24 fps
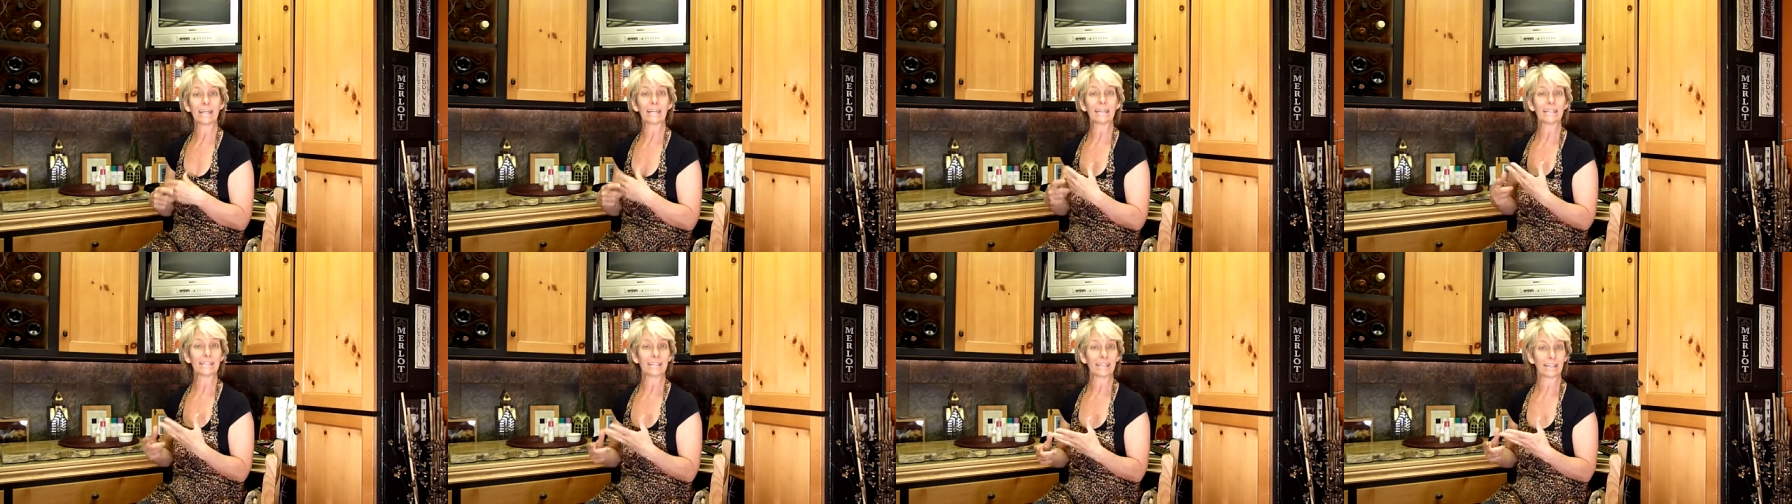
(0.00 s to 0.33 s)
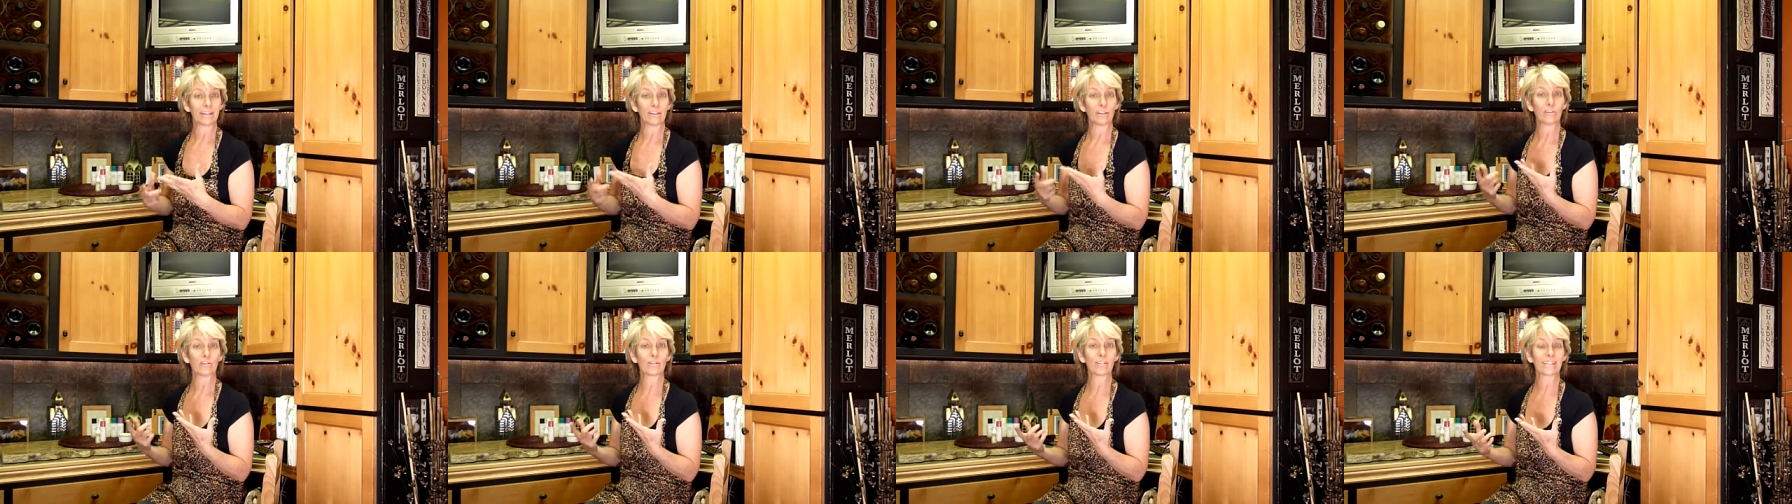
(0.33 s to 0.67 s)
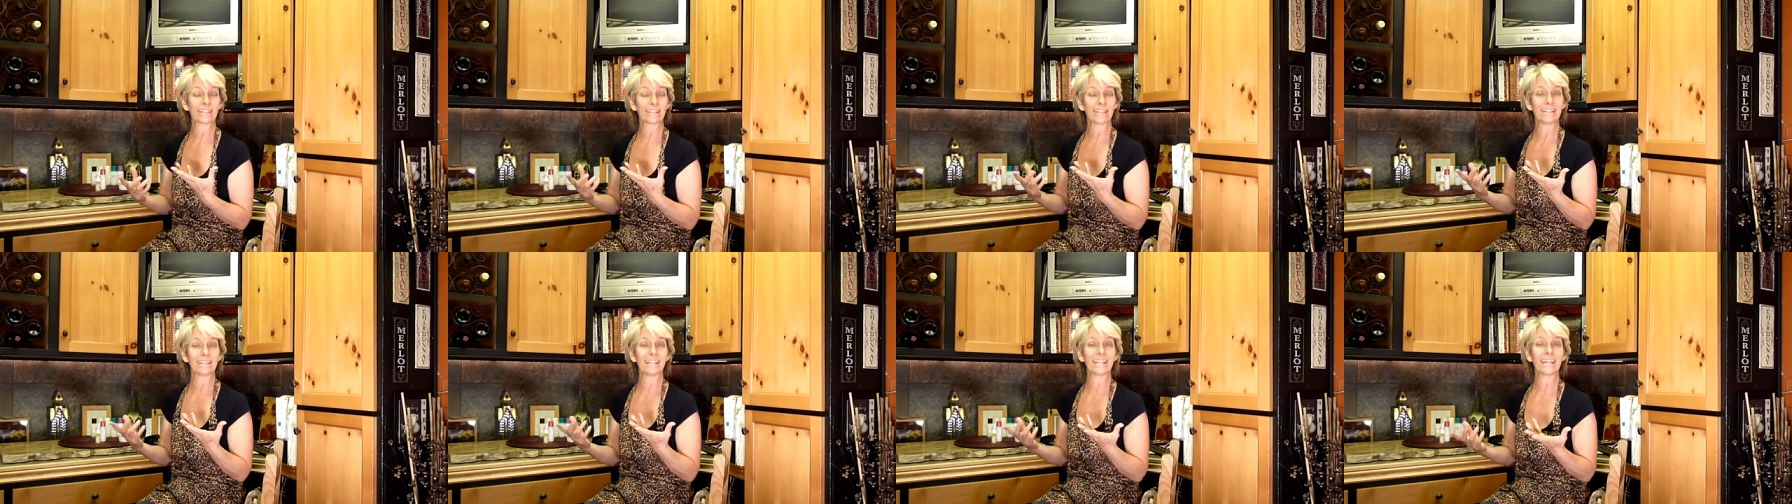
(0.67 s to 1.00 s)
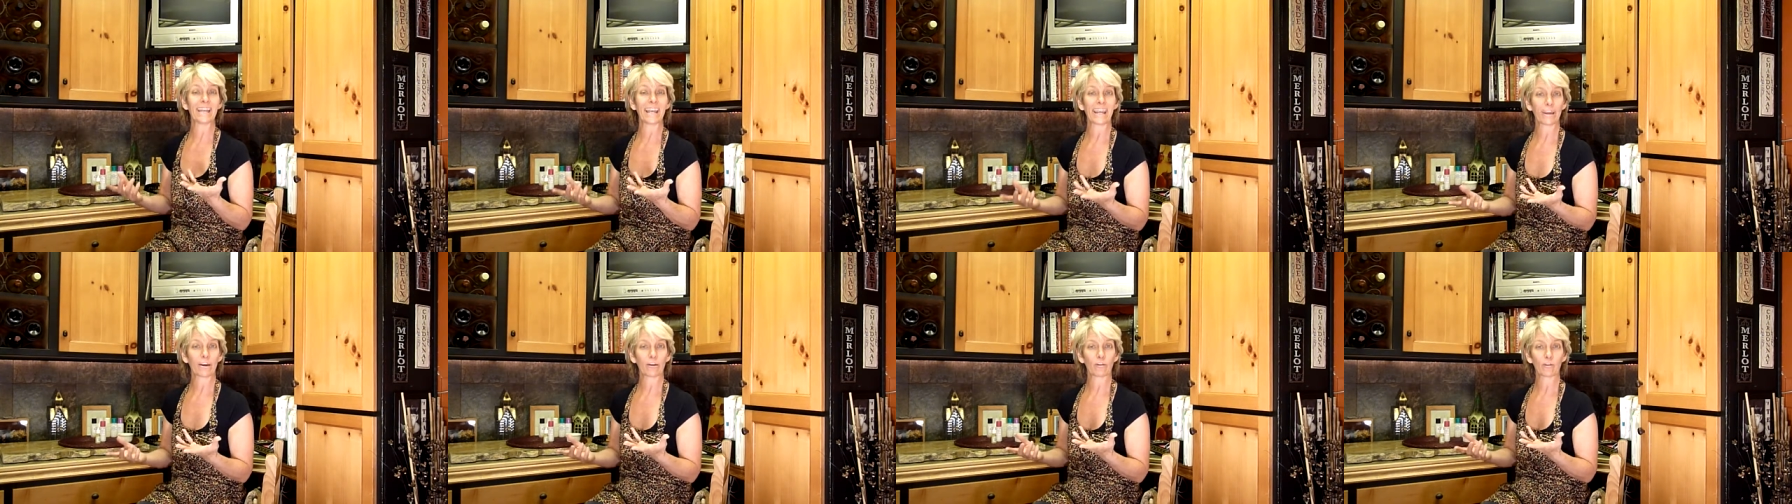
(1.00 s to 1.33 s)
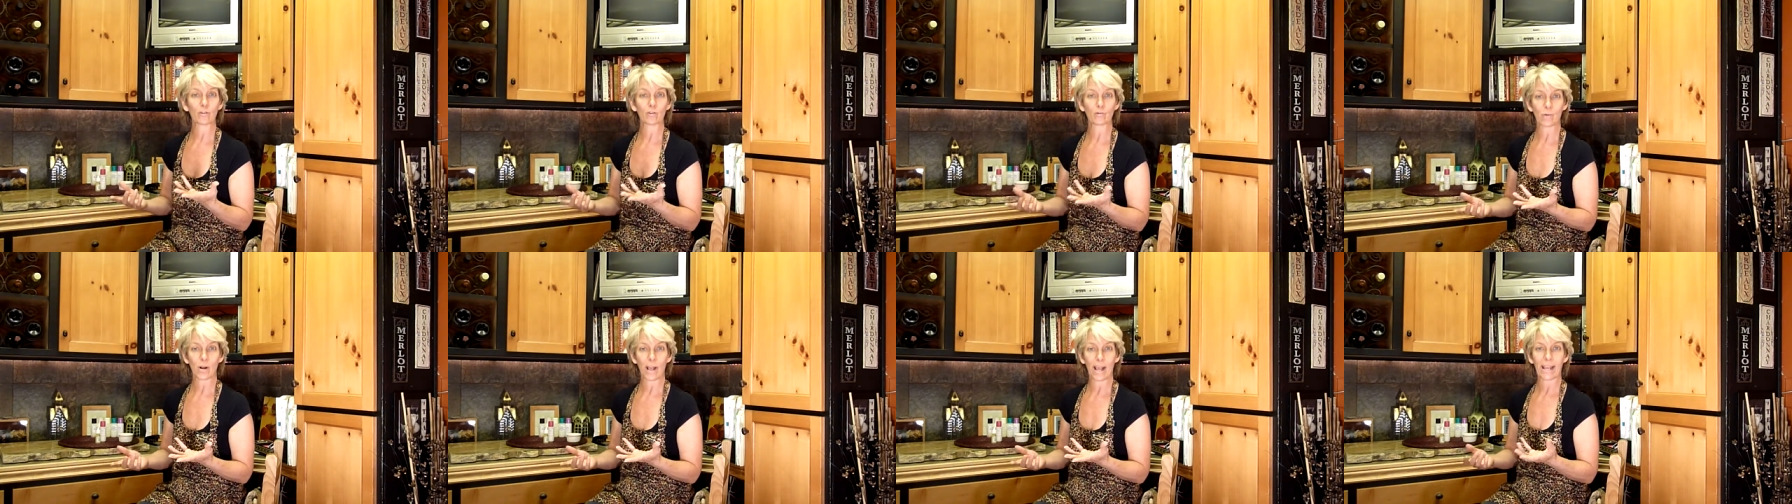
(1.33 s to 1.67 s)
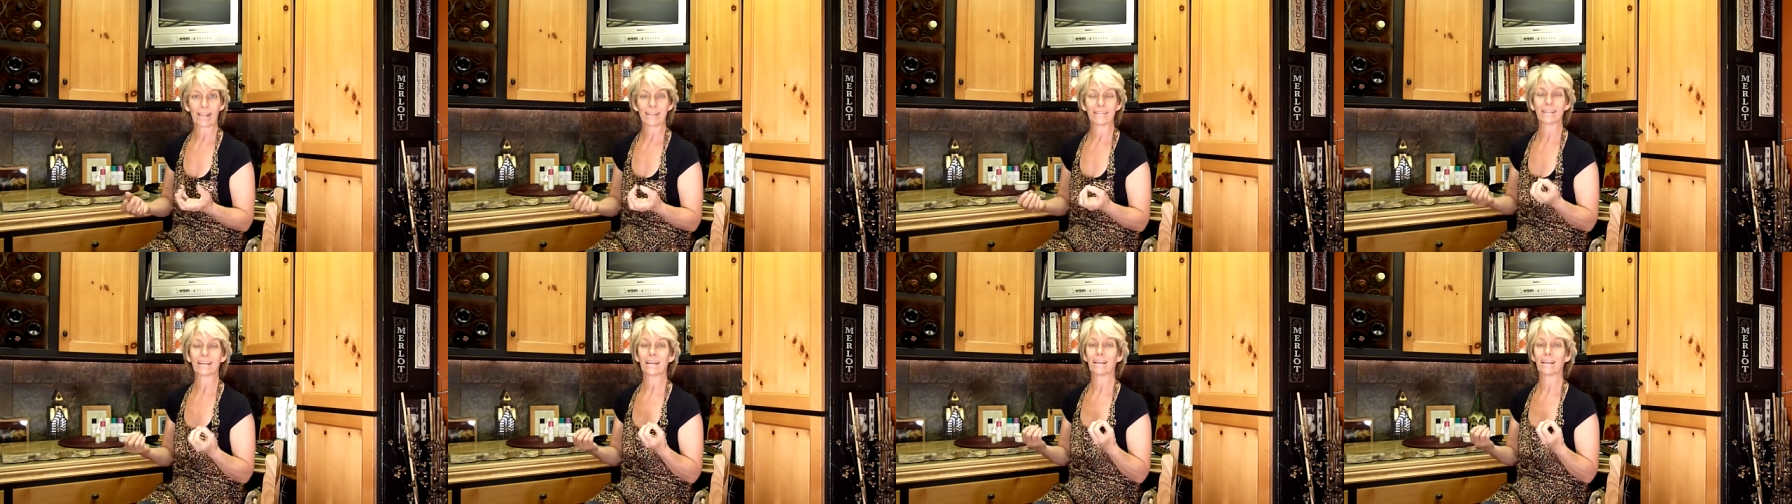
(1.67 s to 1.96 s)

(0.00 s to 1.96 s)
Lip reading: until your skin air dries,